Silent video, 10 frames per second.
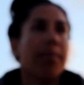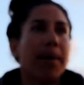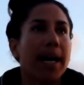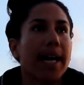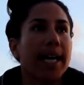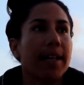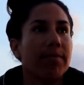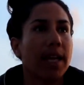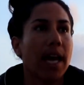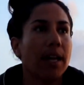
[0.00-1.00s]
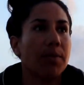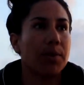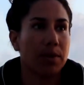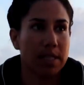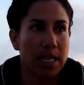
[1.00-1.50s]
My dad
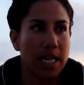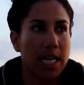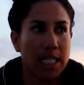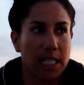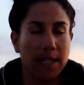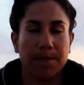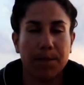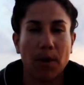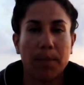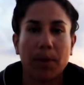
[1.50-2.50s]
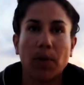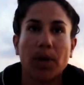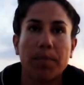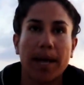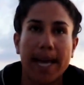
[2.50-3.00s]
was a native Rapa
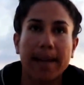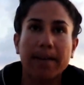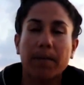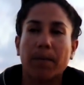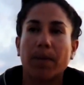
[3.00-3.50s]
Nui man,